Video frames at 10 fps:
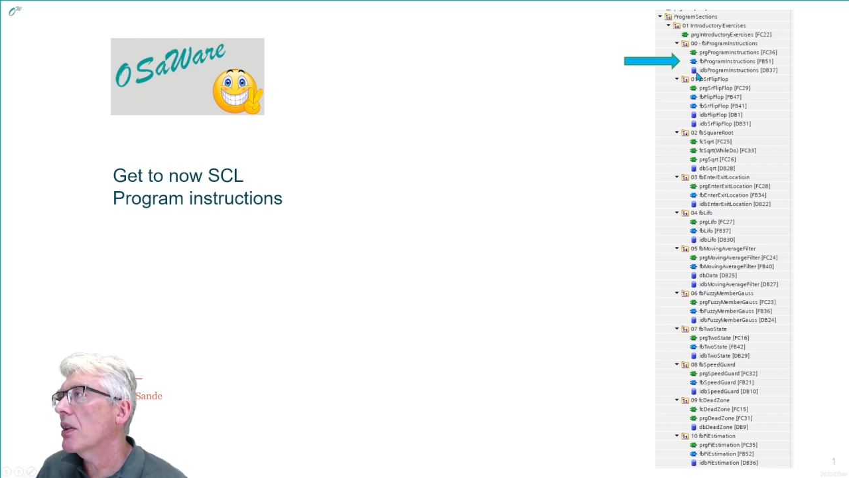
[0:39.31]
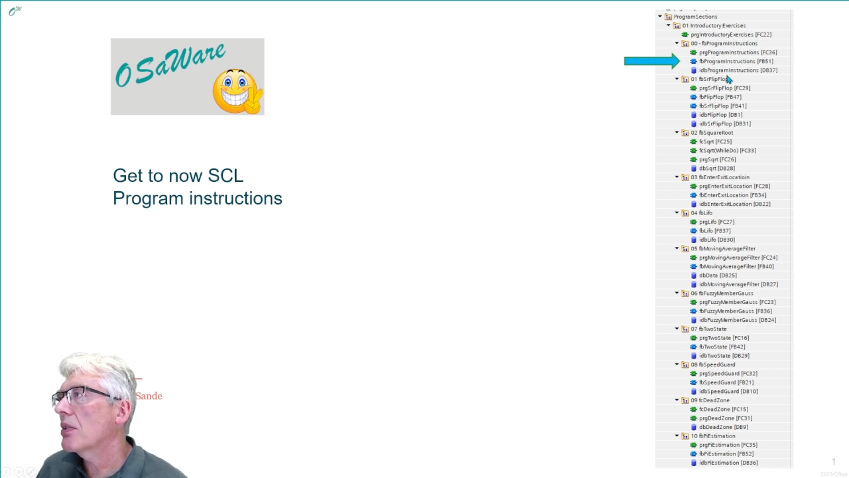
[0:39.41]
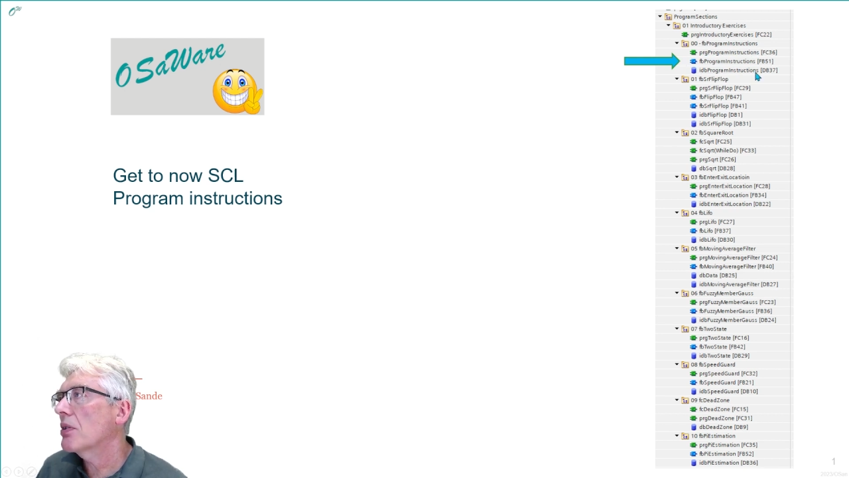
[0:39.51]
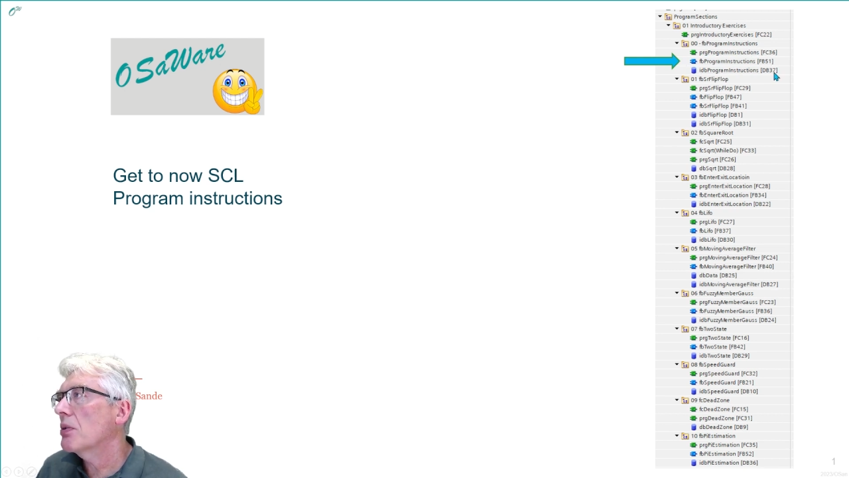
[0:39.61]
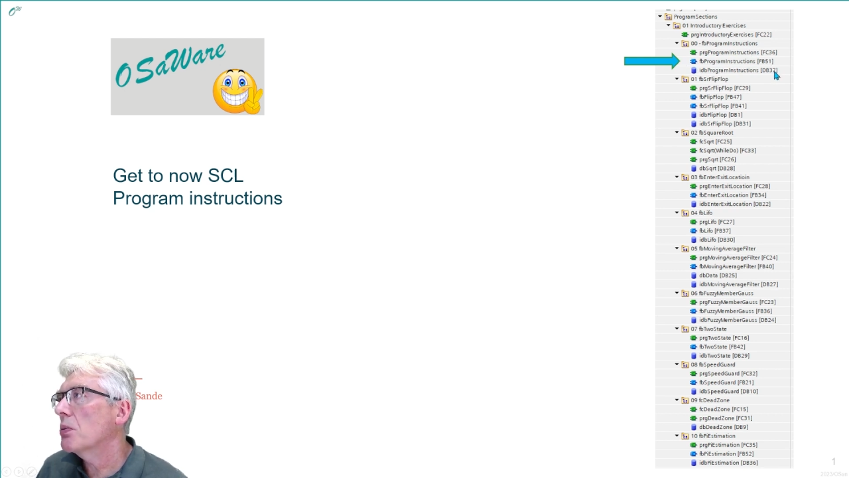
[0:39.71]

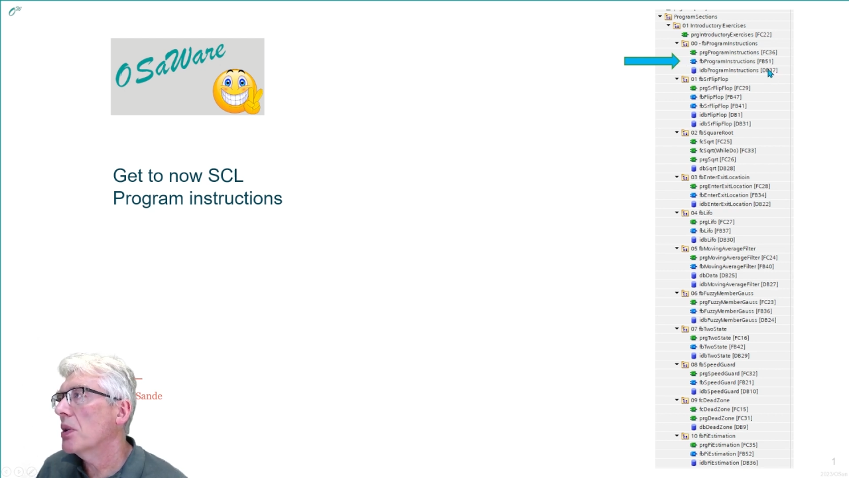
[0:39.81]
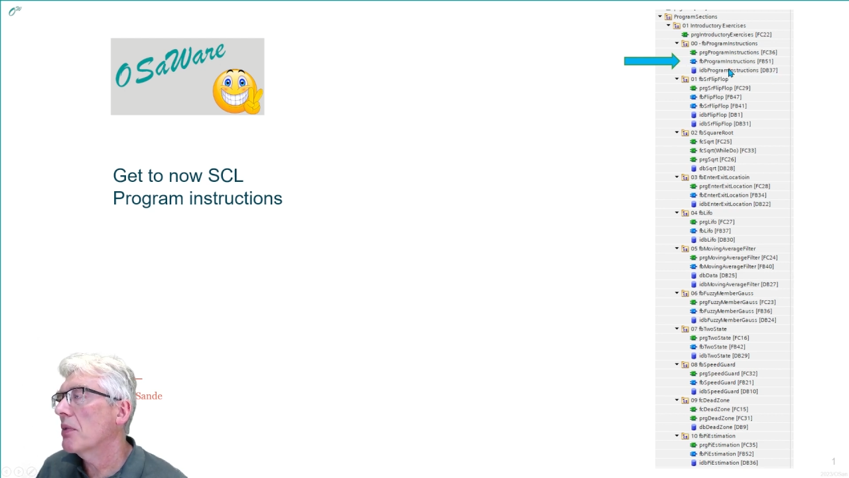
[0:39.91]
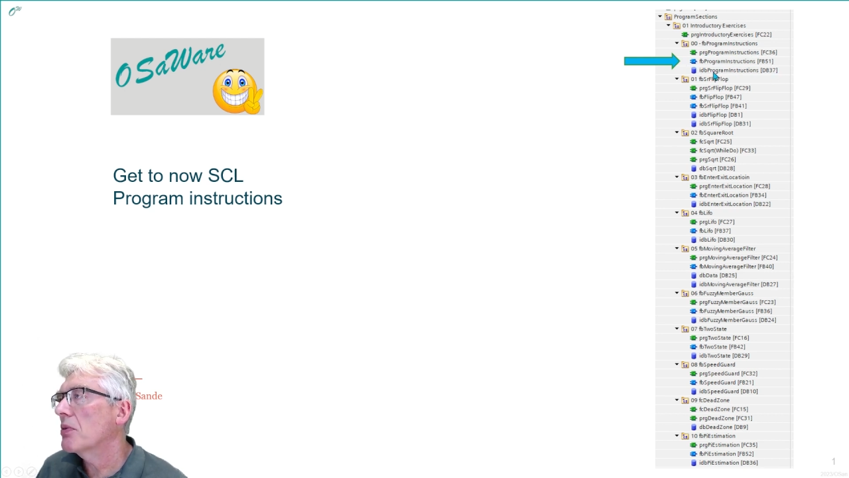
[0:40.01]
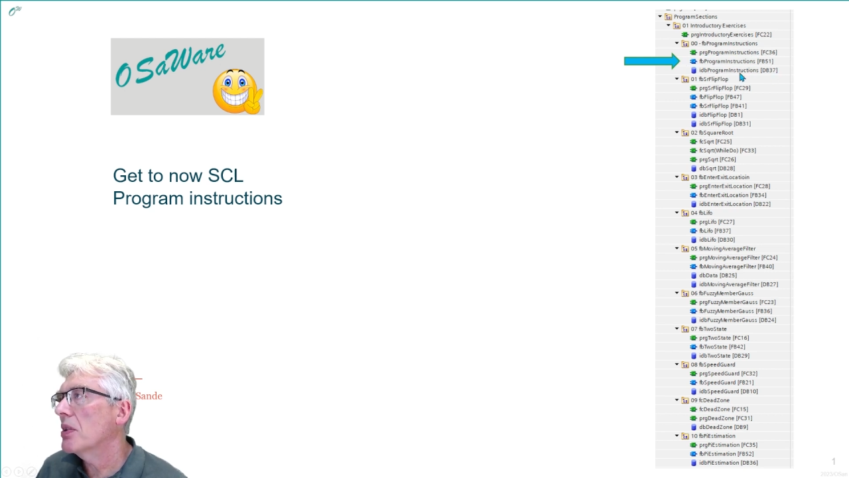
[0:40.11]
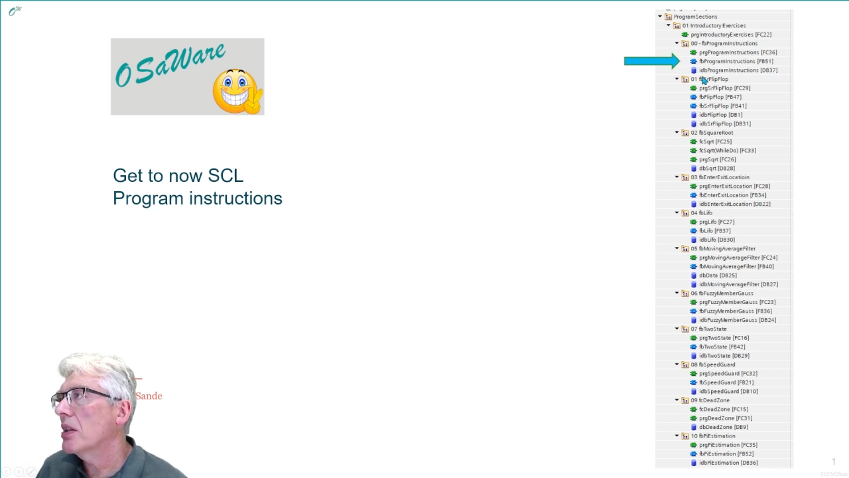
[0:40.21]
and we
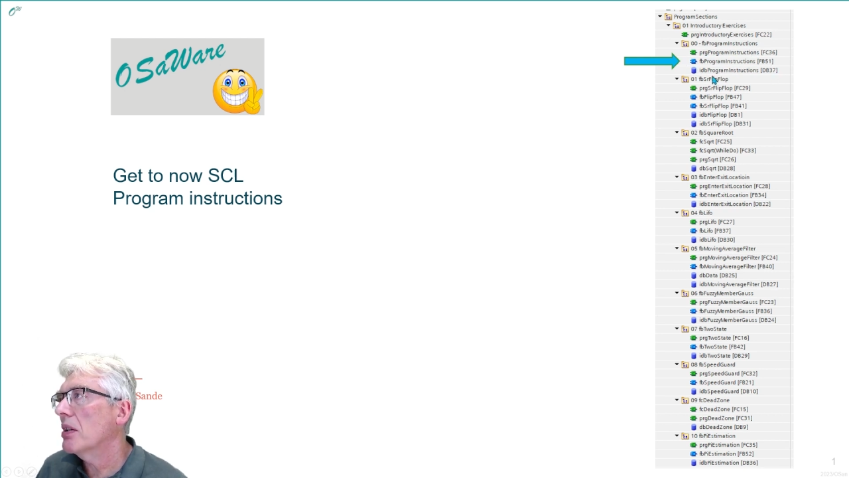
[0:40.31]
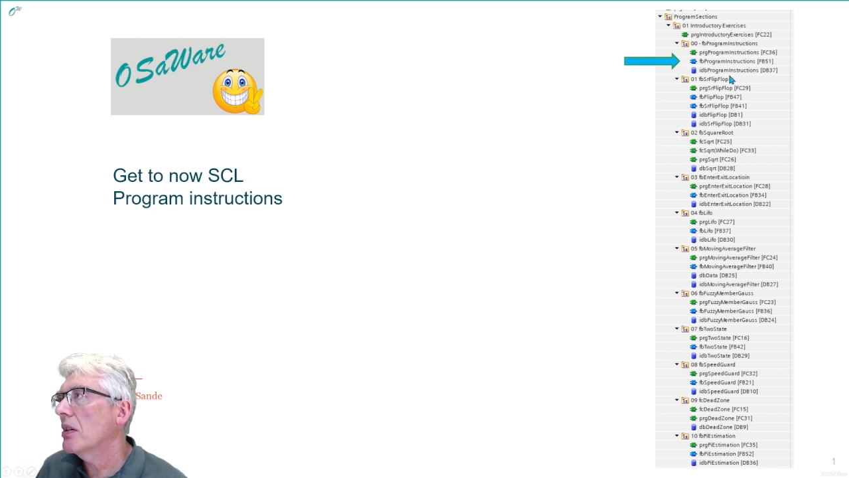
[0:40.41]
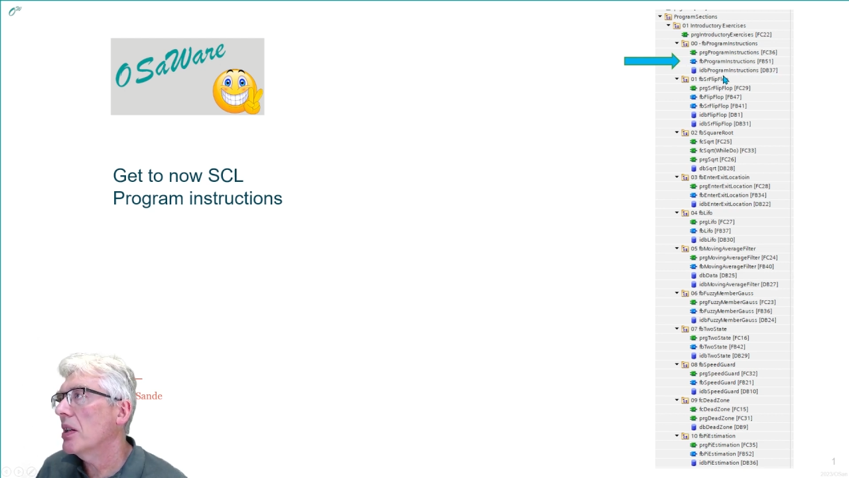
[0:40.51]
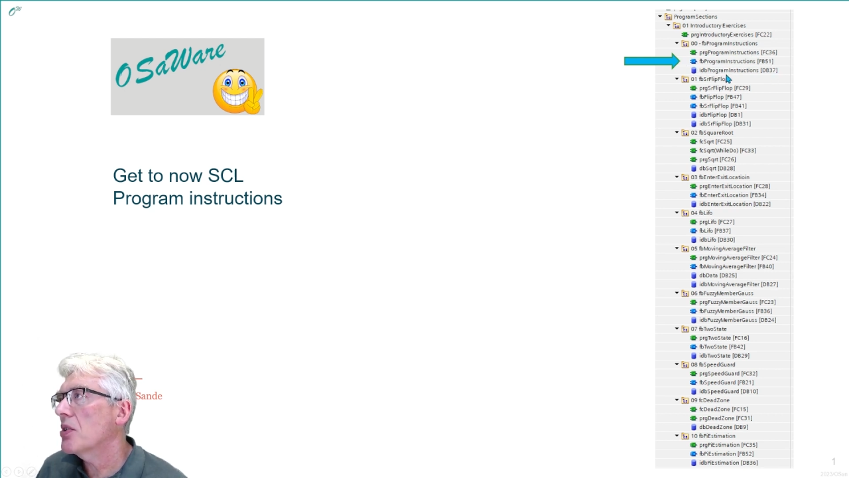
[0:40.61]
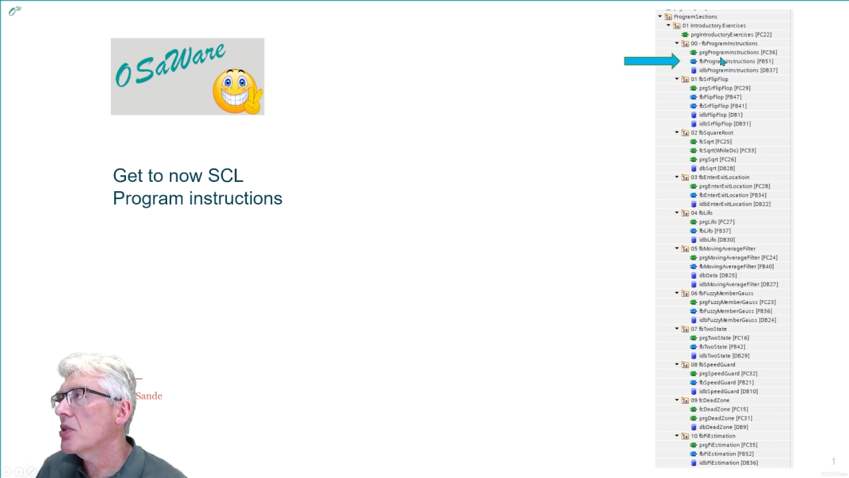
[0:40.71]
need
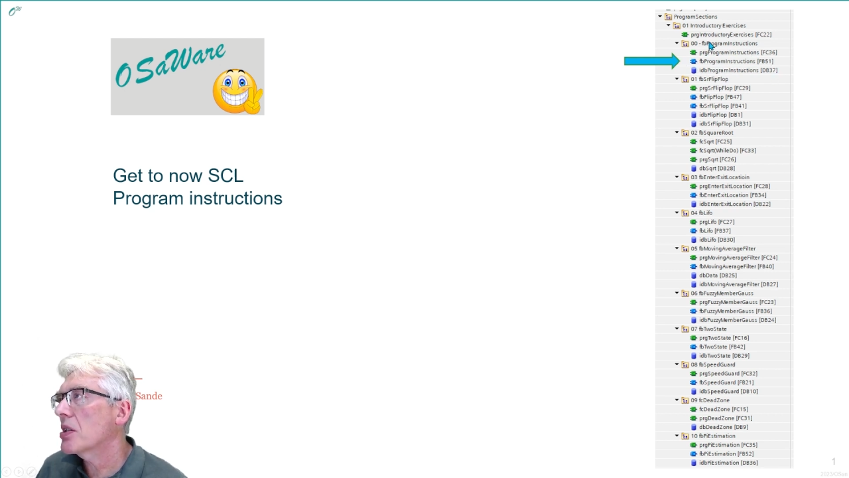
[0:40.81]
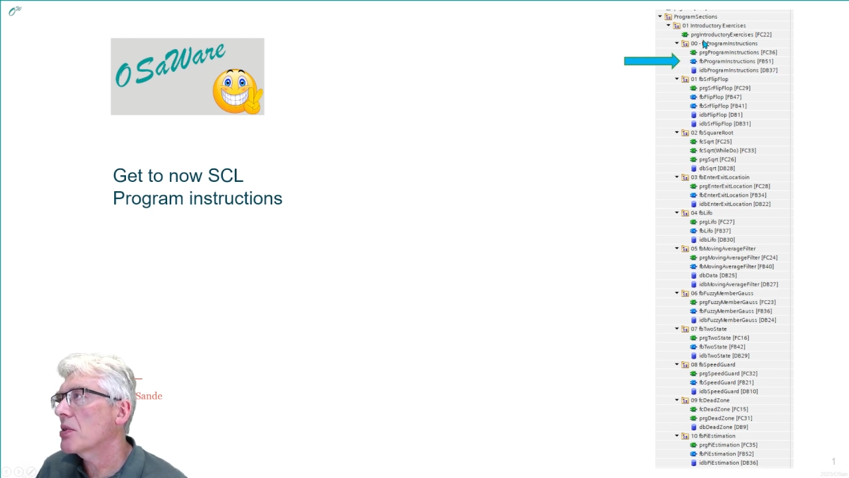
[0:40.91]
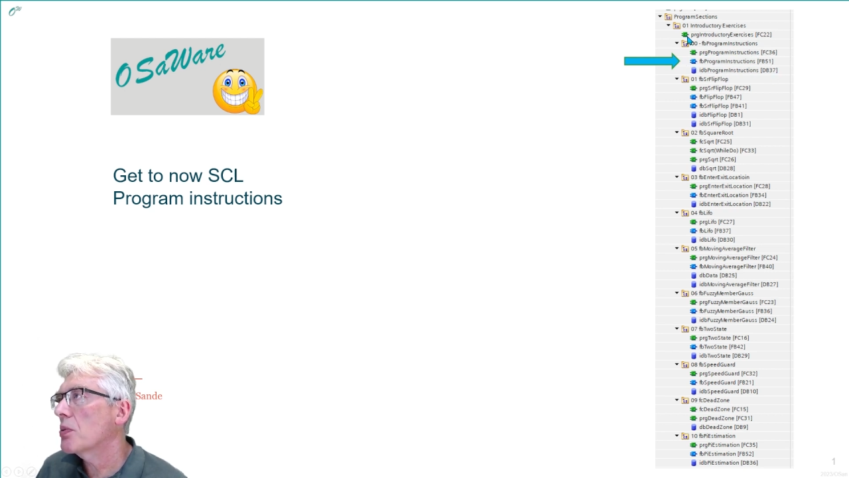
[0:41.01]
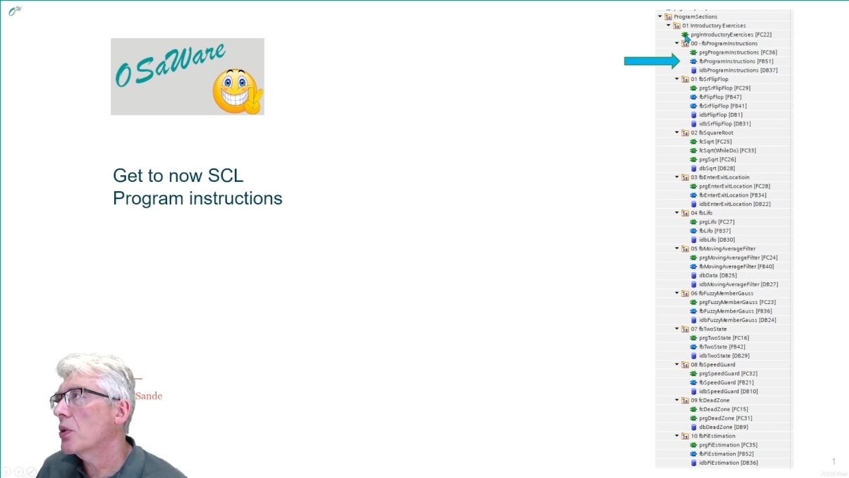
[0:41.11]
an instance.